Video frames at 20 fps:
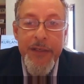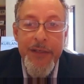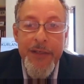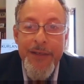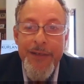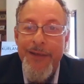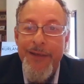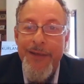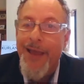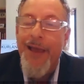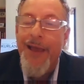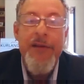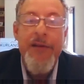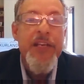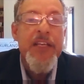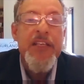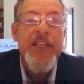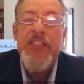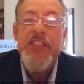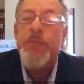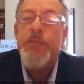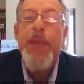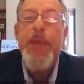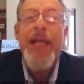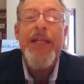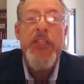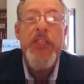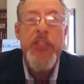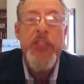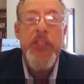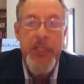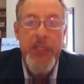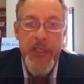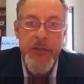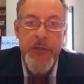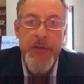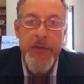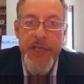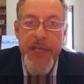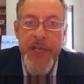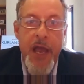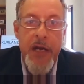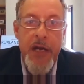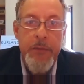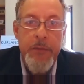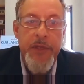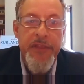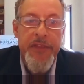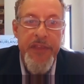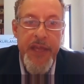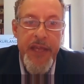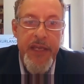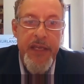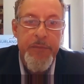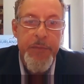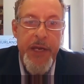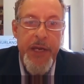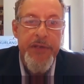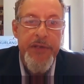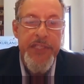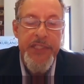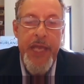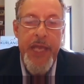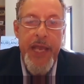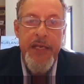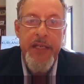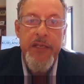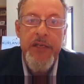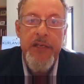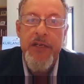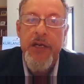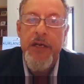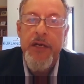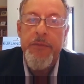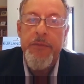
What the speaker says: I don't expect you to do the honorable thing by resigning your current